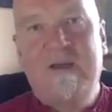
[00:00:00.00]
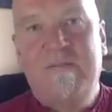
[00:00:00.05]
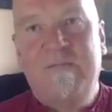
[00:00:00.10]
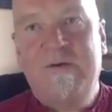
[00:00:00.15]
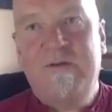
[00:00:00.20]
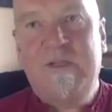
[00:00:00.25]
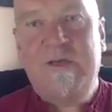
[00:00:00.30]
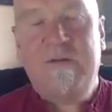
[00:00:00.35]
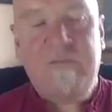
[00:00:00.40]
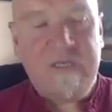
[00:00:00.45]

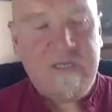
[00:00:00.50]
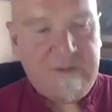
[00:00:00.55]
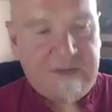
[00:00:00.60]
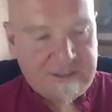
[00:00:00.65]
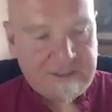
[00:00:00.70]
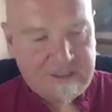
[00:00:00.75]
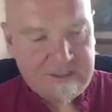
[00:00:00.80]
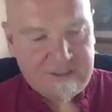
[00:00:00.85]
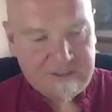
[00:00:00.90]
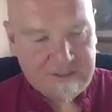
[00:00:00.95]
But then when you
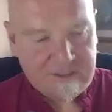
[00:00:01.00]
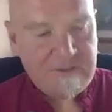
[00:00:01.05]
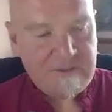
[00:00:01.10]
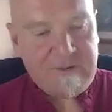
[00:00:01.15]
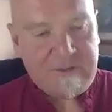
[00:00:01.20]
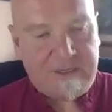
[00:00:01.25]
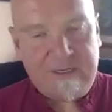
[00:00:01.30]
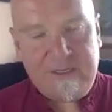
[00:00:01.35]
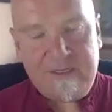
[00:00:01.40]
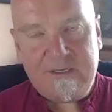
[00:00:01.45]
actually
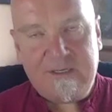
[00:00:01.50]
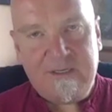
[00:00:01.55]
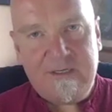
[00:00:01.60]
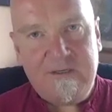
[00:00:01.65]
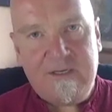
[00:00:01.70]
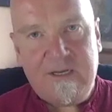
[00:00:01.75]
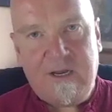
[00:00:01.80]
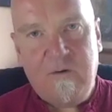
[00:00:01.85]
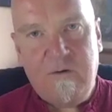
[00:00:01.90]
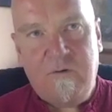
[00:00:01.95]
do it and
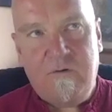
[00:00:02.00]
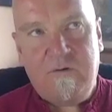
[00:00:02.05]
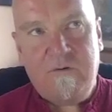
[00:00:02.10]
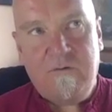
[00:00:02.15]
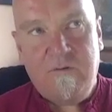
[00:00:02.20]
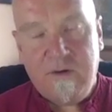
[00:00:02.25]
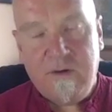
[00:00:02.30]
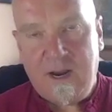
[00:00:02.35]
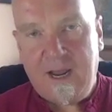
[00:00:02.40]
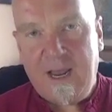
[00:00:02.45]
you go,
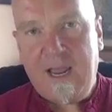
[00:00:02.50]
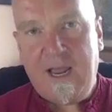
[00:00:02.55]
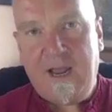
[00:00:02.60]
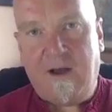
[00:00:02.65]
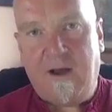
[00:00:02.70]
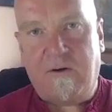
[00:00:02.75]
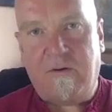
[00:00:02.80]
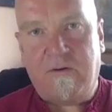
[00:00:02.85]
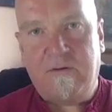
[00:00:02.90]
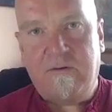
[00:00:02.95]

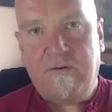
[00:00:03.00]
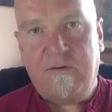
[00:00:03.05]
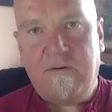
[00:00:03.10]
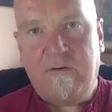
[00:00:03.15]
wow.